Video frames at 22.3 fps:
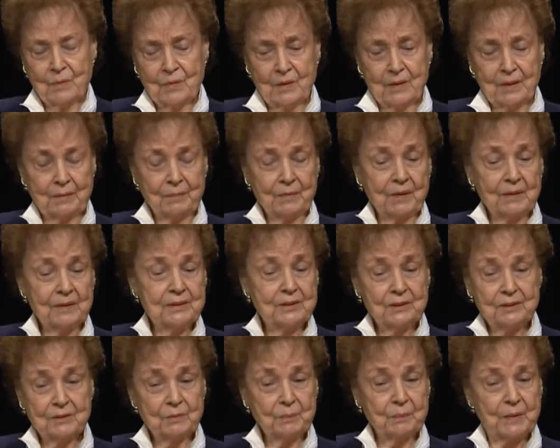are
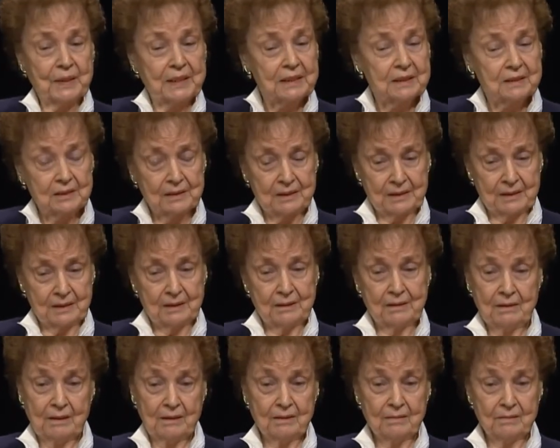just mingling.
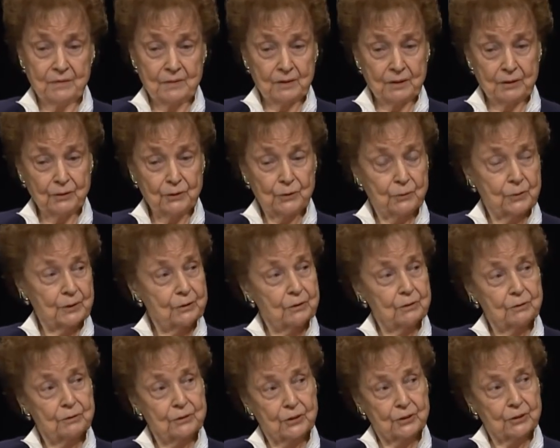Go to a
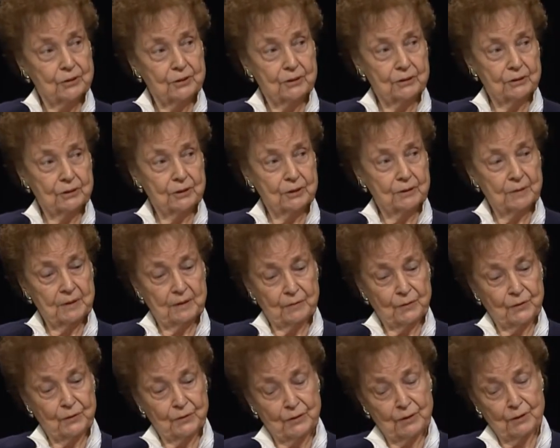new church.
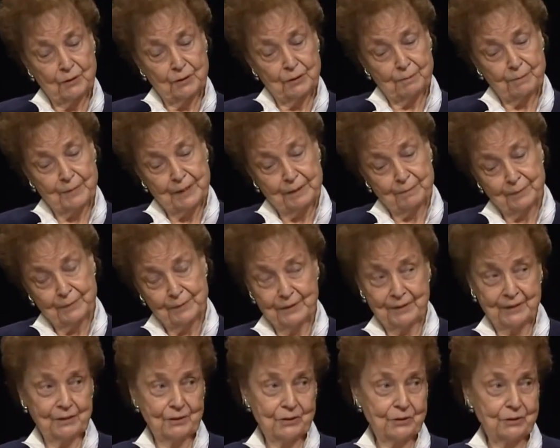If you know the people
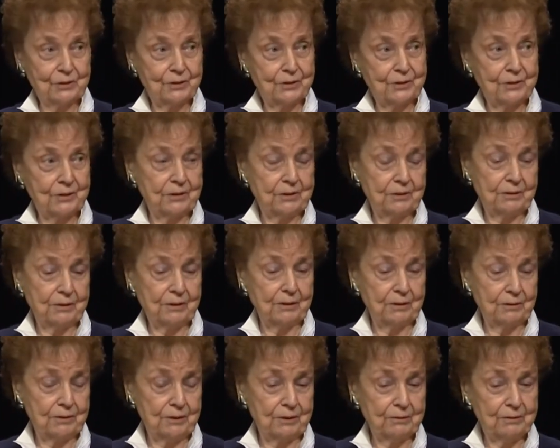in the churches you
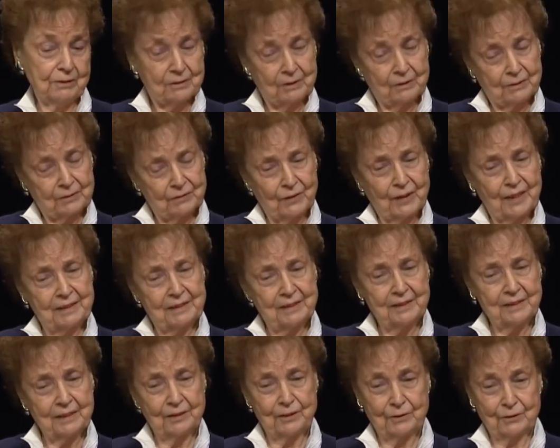go to, find
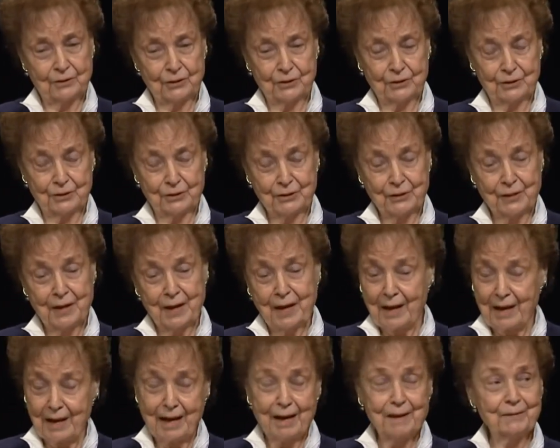another church.
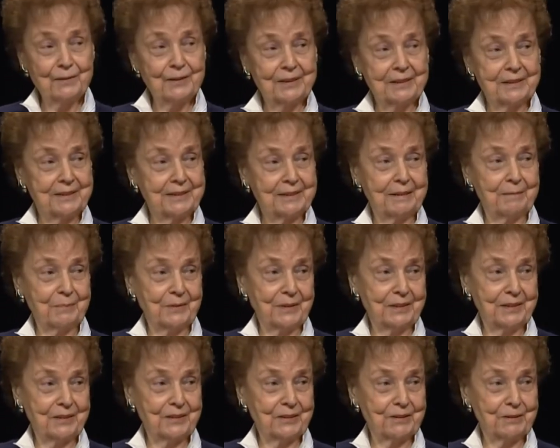I've done
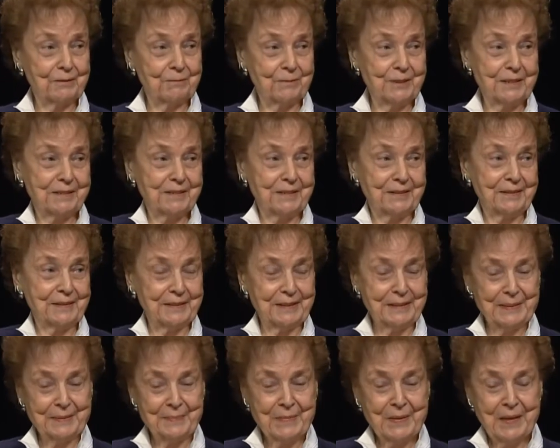something just
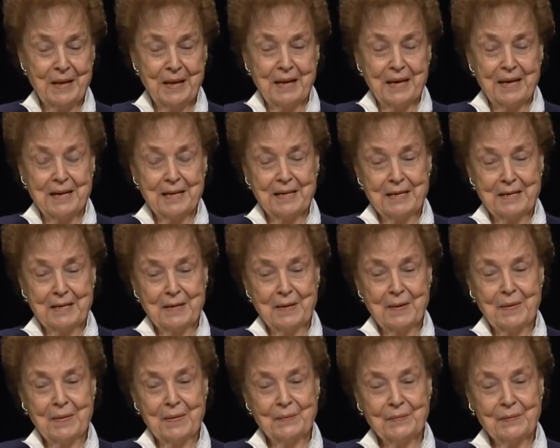recently. The
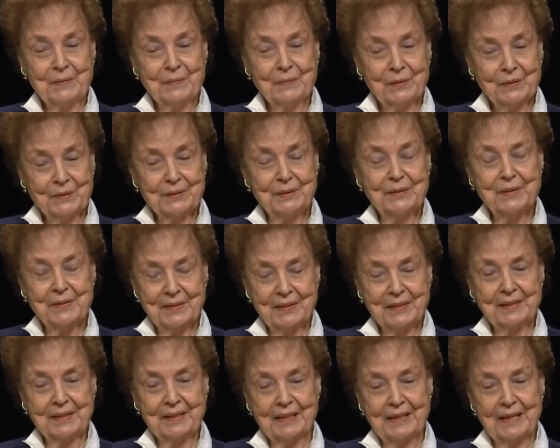only
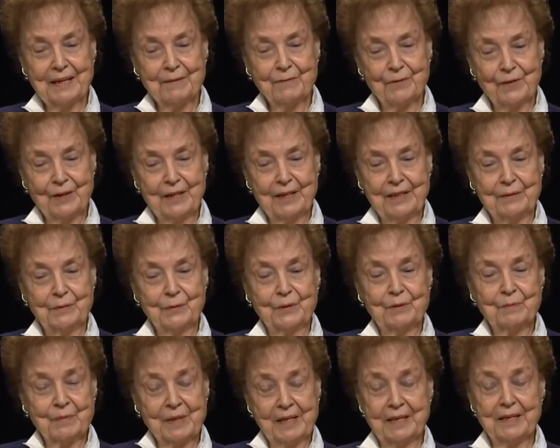thing that I find
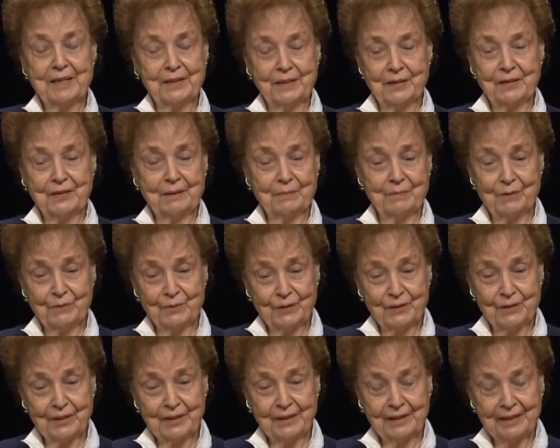with my health, I'm a
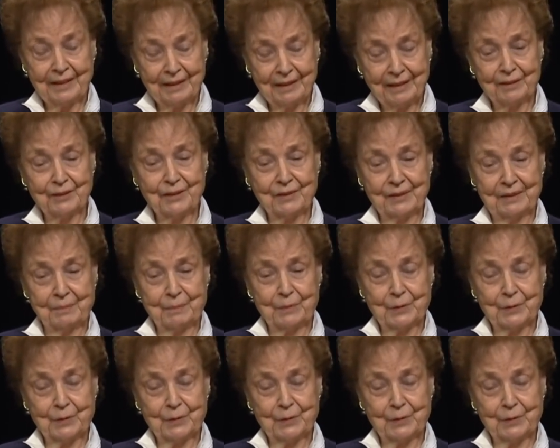very healthy